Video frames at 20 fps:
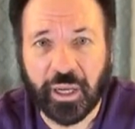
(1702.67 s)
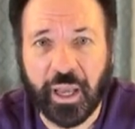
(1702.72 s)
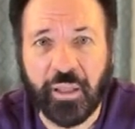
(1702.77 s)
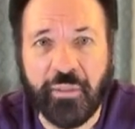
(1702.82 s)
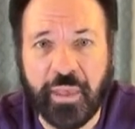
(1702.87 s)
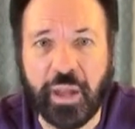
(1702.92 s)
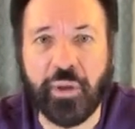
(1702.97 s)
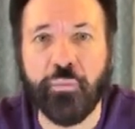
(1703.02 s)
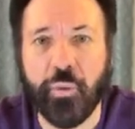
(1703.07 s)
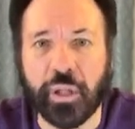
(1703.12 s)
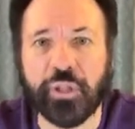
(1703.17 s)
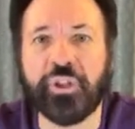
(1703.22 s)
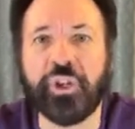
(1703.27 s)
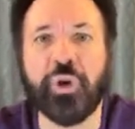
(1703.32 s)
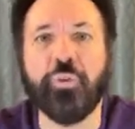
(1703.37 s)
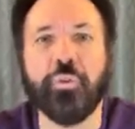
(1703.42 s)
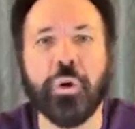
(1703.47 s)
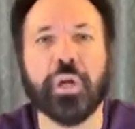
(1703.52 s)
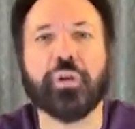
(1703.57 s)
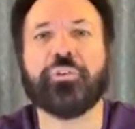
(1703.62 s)
And then once
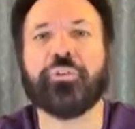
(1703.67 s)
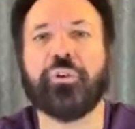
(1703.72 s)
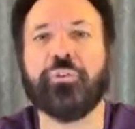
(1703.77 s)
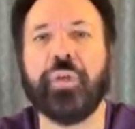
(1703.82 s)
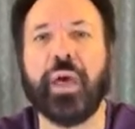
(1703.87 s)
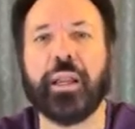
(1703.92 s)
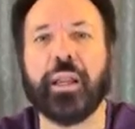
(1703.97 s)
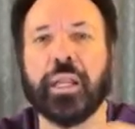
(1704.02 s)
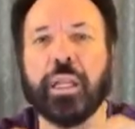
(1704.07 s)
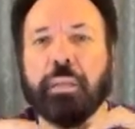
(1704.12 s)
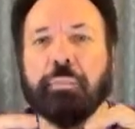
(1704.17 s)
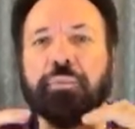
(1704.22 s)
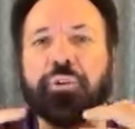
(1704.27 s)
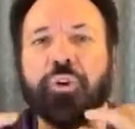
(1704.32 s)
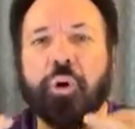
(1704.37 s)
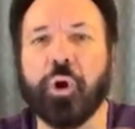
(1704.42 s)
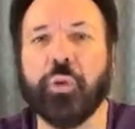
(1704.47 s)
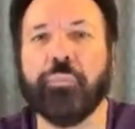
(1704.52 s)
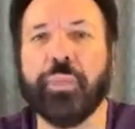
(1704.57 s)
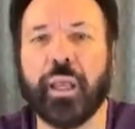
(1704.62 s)
you work through that and
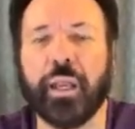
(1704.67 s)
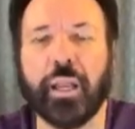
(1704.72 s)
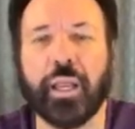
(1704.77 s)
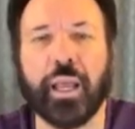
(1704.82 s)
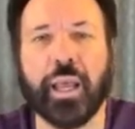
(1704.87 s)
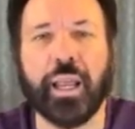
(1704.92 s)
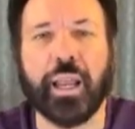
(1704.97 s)
absorb that